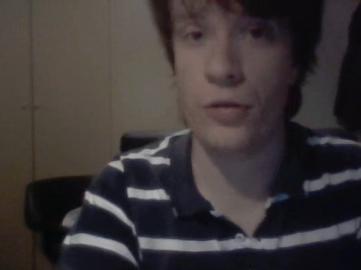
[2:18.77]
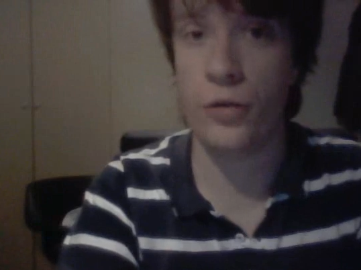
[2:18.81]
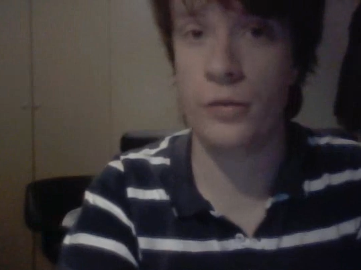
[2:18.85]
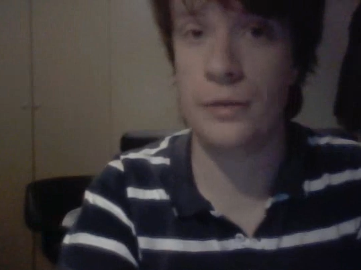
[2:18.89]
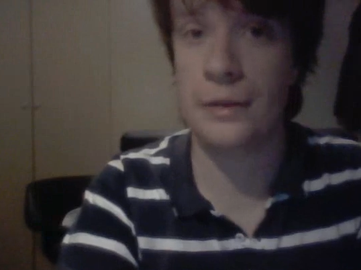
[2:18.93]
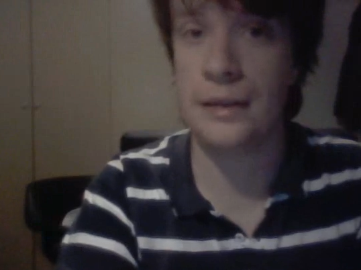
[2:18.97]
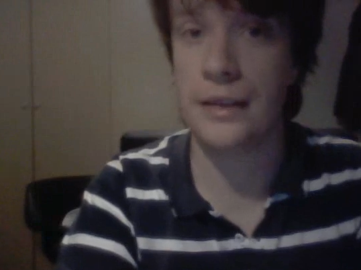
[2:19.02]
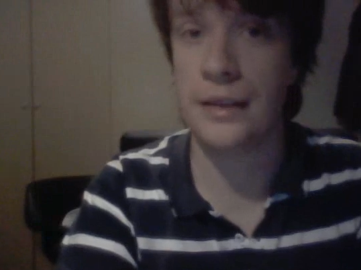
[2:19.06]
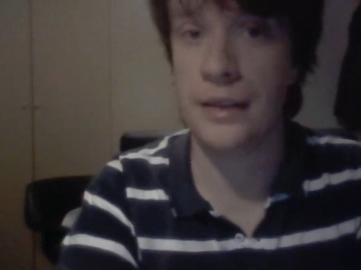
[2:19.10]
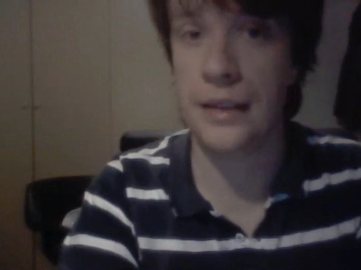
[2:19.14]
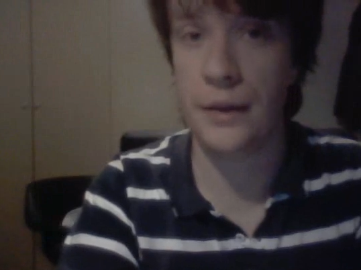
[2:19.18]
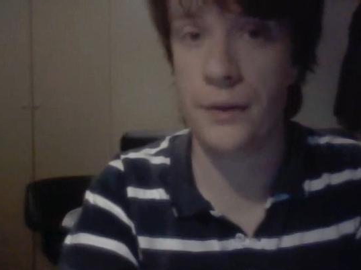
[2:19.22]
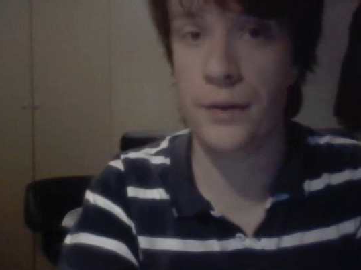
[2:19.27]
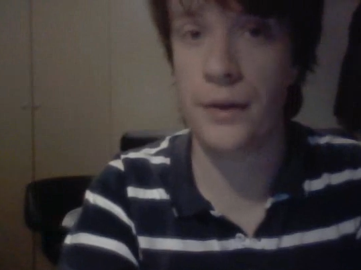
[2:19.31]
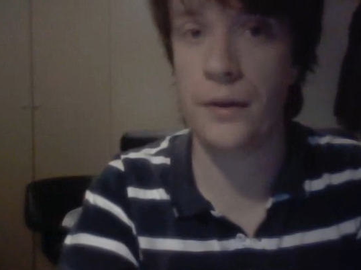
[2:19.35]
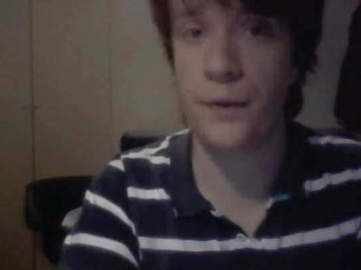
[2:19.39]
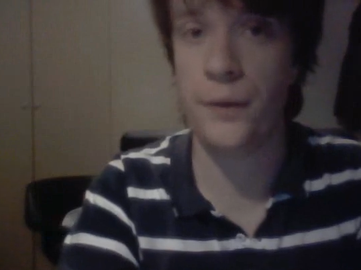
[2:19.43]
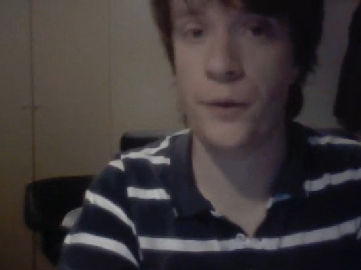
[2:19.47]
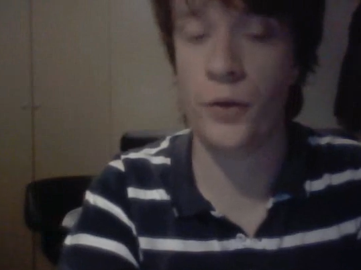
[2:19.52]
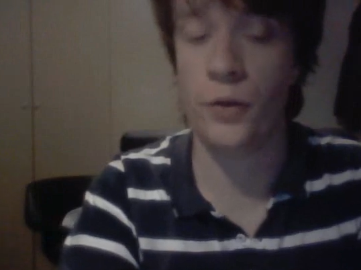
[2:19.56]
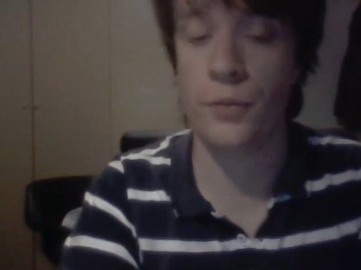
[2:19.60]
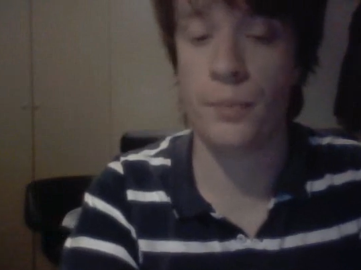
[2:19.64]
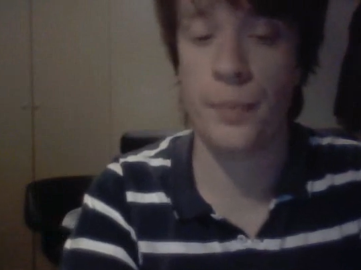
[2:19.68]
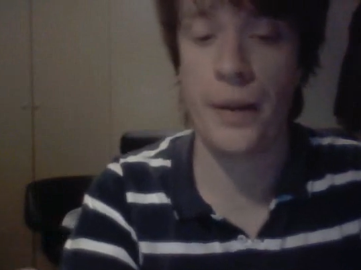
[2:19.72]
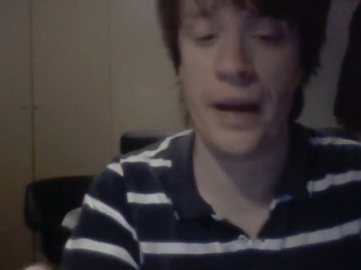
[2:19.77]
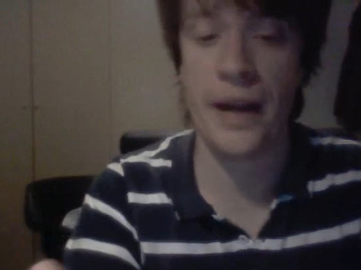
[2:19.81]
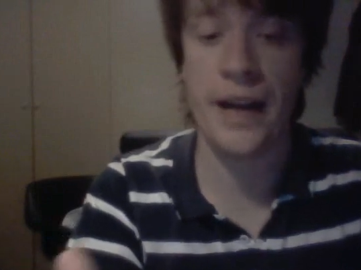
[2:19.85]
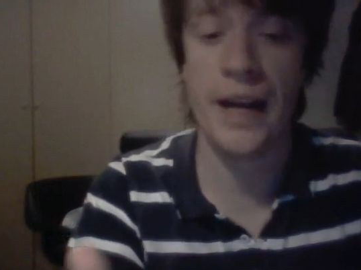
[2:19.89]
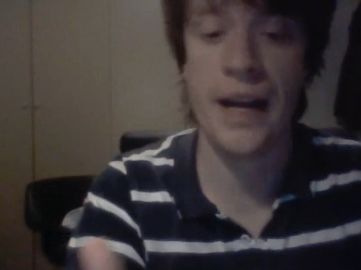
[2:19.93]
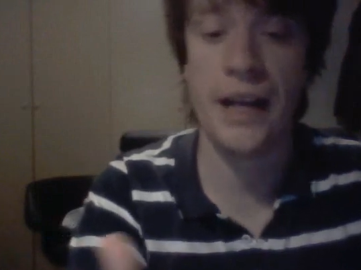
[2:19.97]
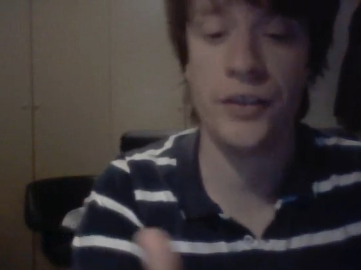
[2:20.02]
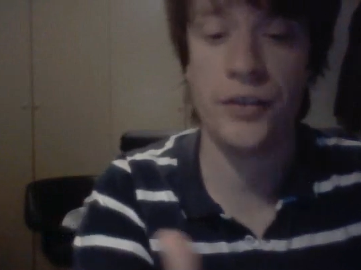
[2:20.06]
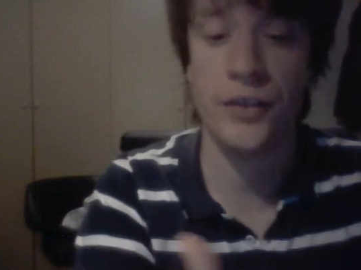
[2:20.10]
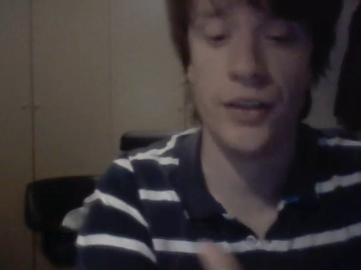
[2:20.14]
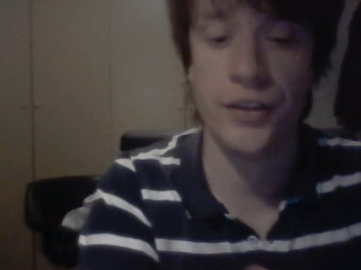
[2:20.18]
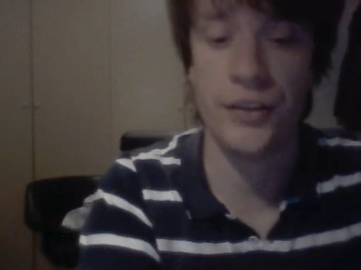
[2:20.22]
Paranormal Activity film. But
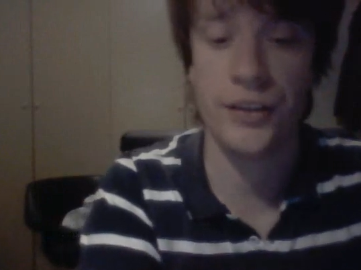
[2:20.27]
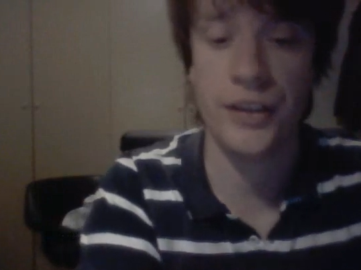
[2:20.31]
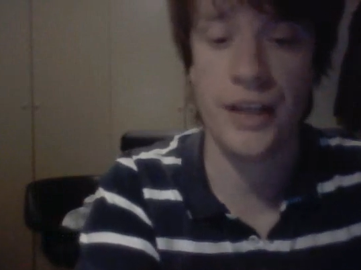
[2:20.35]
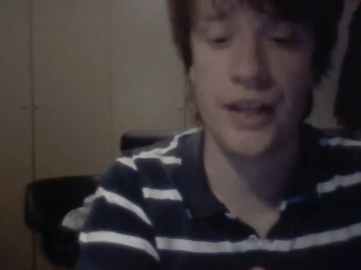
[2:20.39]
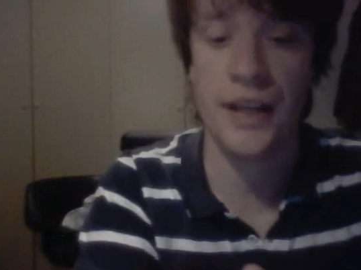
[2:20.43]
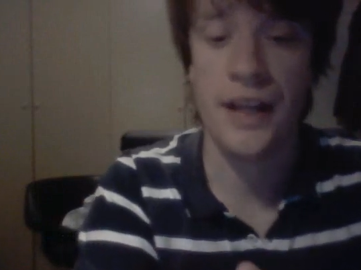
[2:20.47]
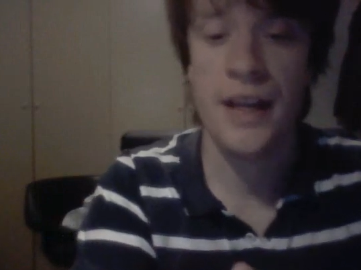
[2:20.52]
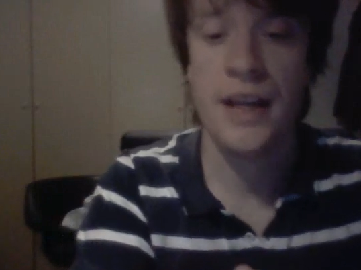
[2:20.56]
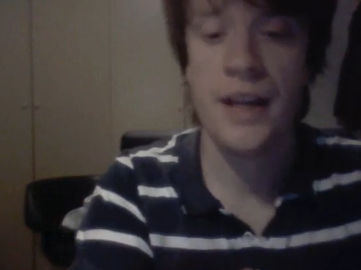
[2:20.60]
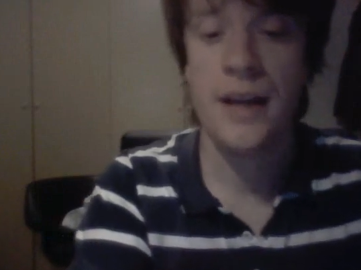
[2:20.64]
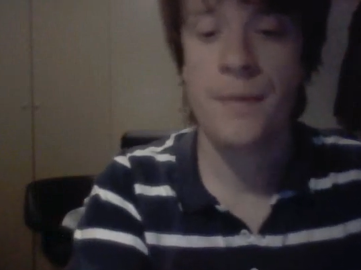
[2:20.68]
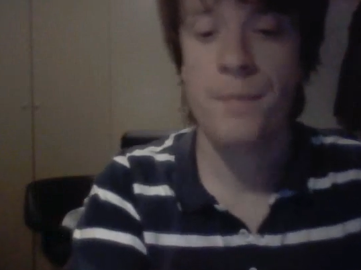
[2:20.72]
as I said,